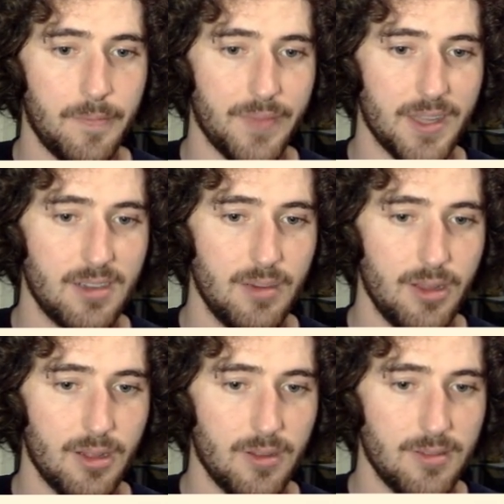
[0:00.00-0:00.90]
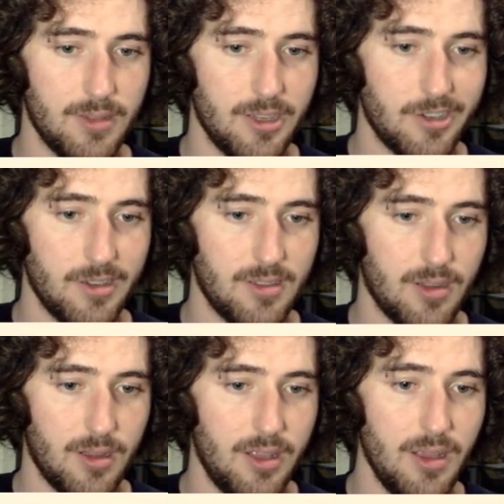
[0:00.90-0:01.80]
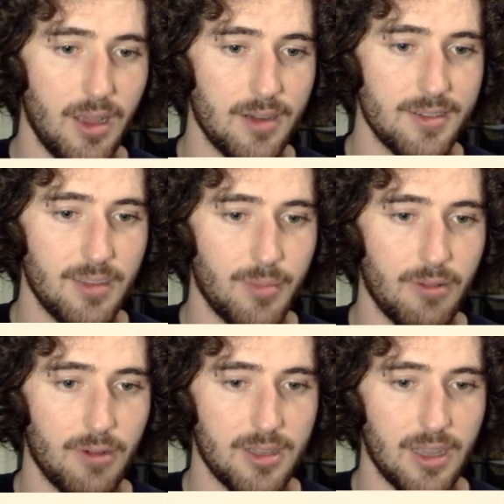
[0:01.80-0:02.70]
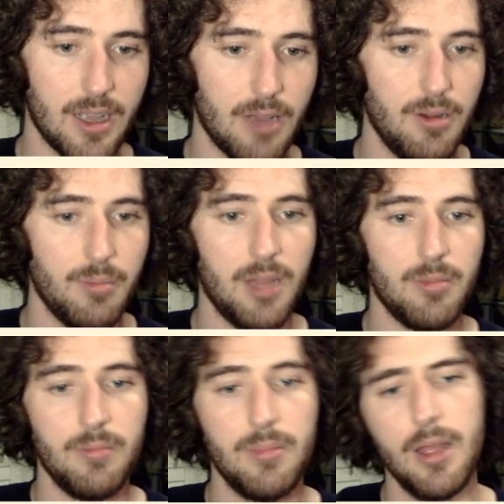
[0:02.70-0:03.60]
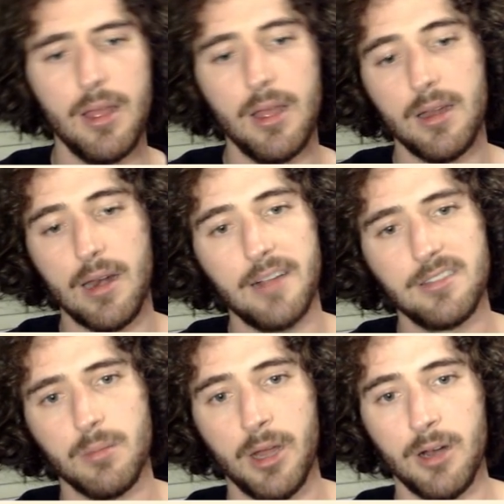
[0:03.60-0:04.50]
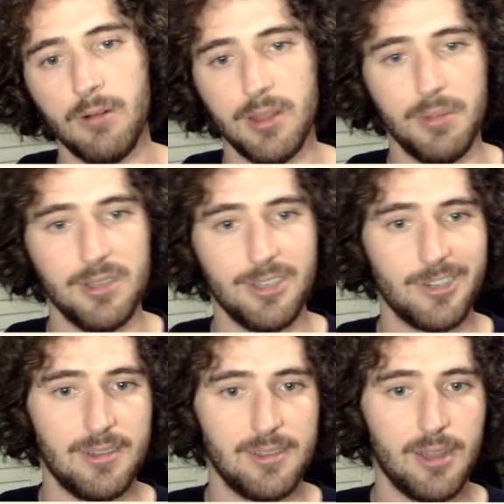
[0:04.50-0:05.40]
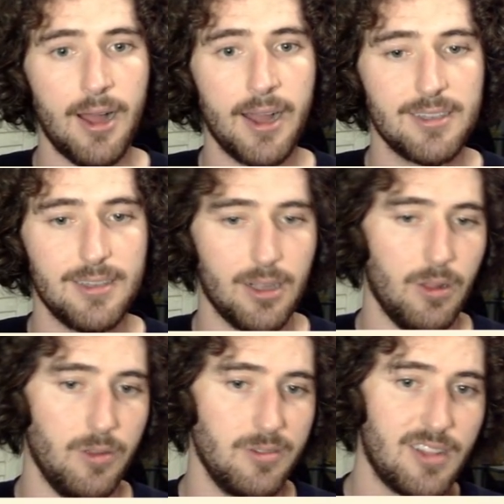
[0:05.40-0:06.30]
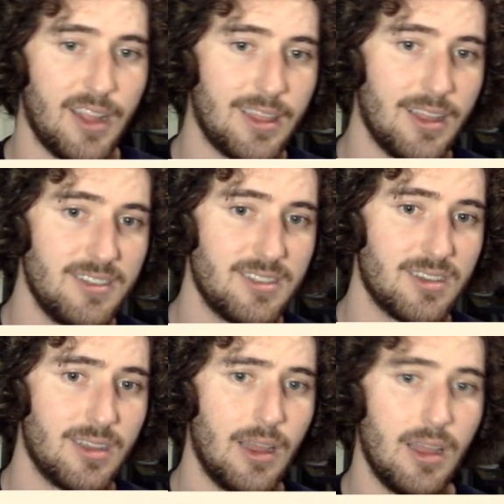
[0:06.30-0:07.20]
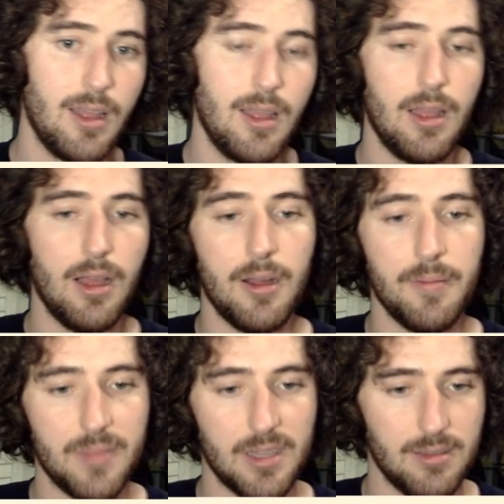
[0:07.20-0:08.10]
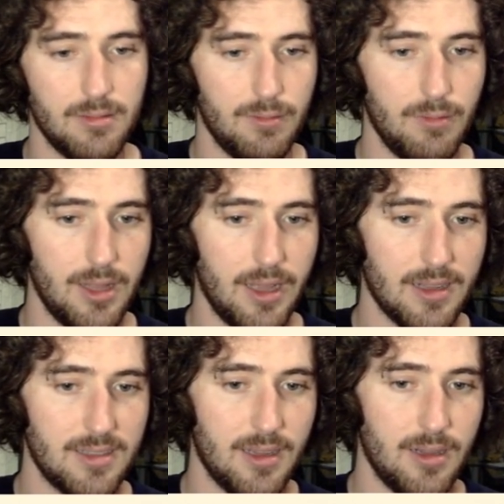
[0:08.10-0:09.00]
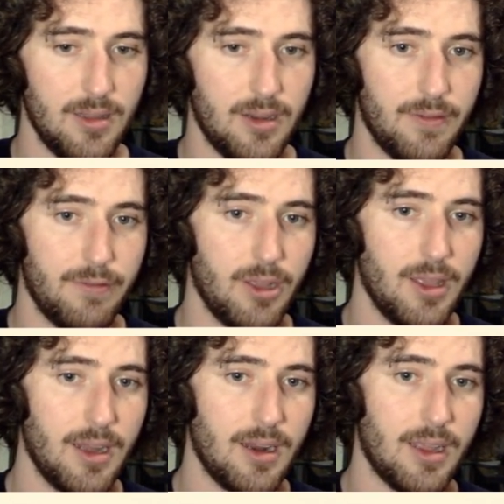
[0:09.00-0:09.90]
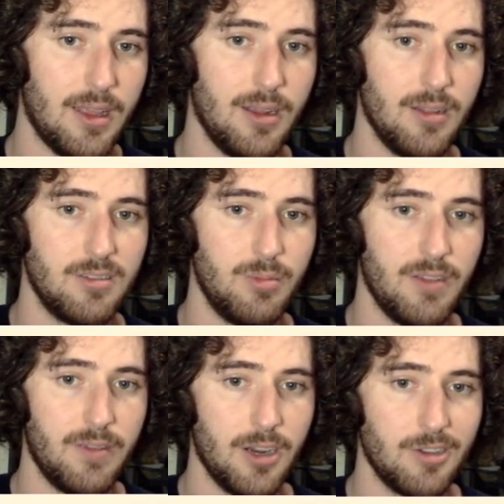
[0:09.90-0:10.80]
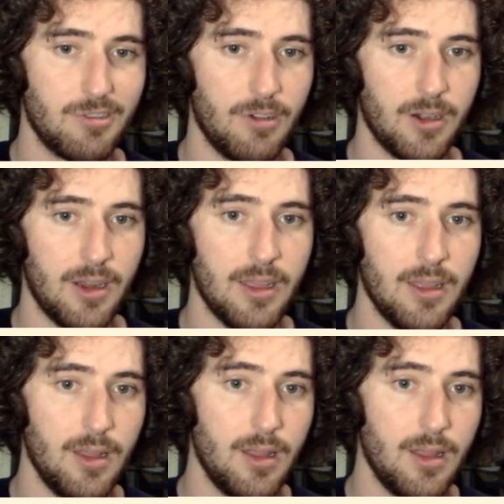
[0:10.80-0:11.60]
It's going to be a close position, so he honestly may want to take it. I wouldn't blame him. Knights are better when the position is locked and closed like this. This is when they excel, and if we could get a knight here, this would be a very strong knight.